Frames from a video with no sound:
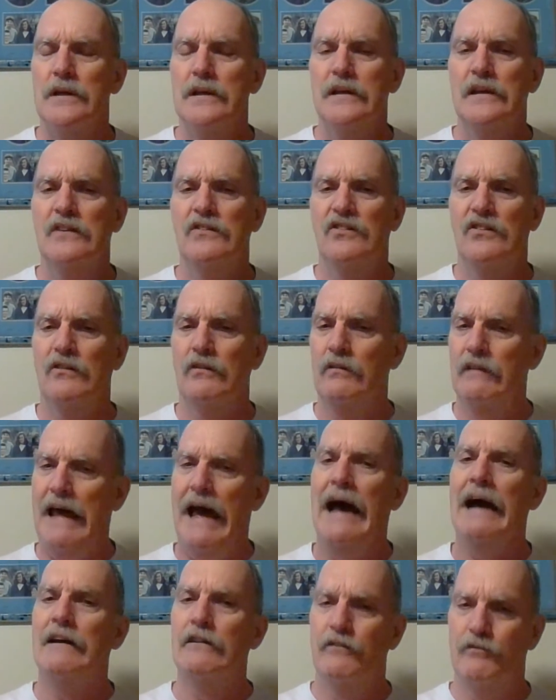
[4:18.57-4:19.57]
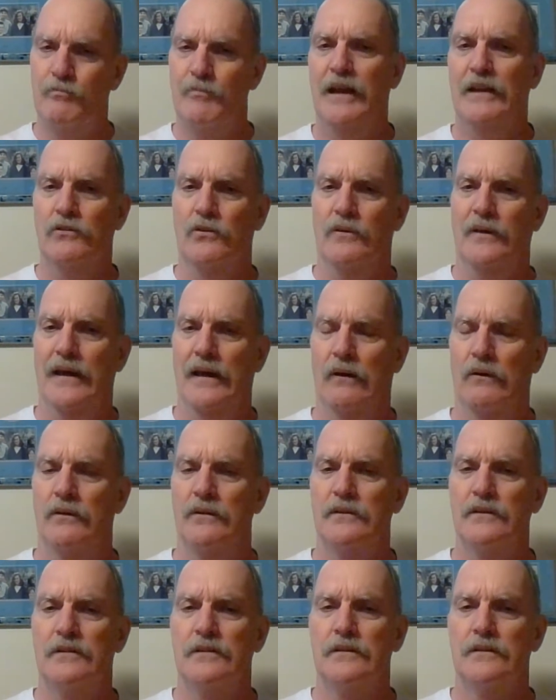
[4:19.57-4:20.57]
is the lack of mental
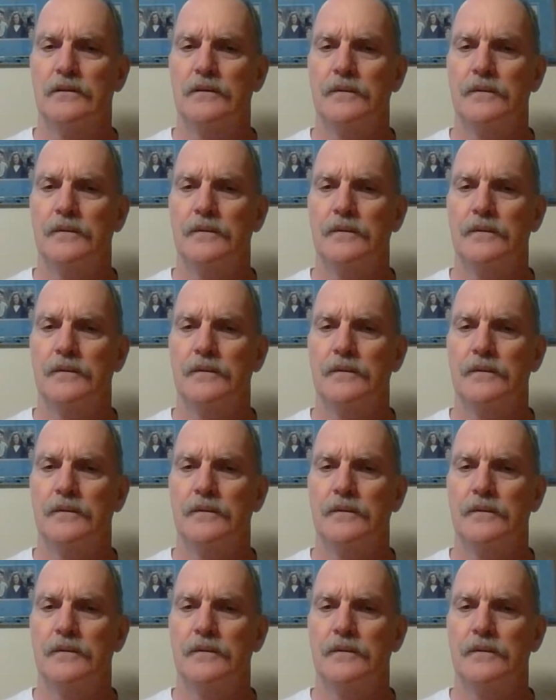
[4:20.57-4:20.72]
health.